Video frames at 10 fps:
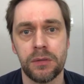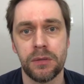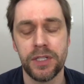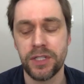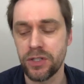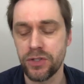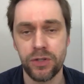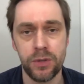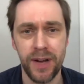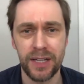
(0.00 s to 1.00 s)
This is
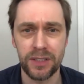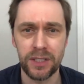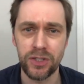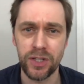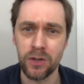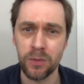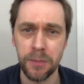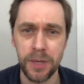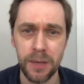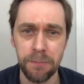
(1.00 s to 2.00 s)
true of acting in general,
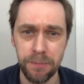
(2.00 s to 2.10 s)
but